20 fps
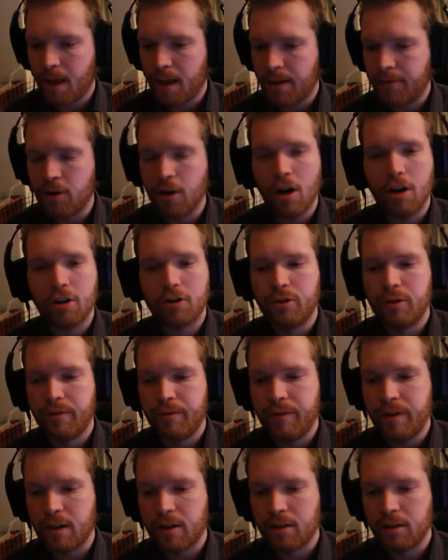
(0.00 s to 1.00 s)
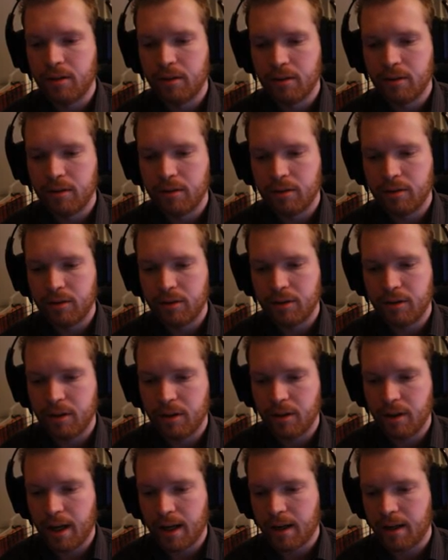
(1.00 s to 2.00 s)
if you're locked to the vehicle,
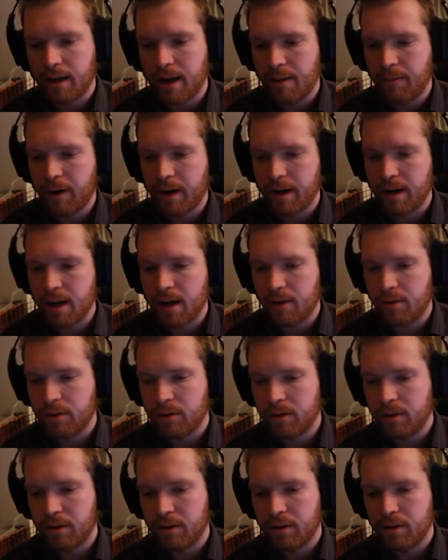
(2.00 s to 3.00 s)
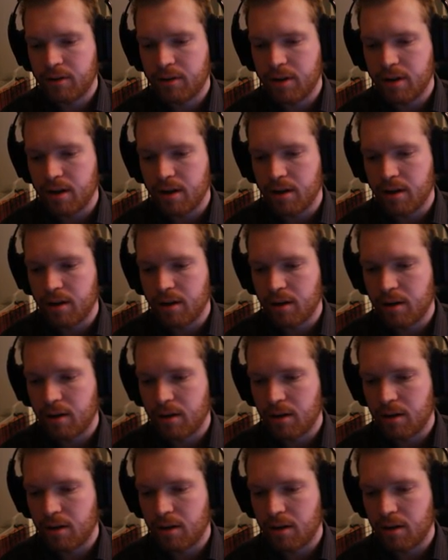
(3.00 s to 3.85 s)
like I am right now, you can see here.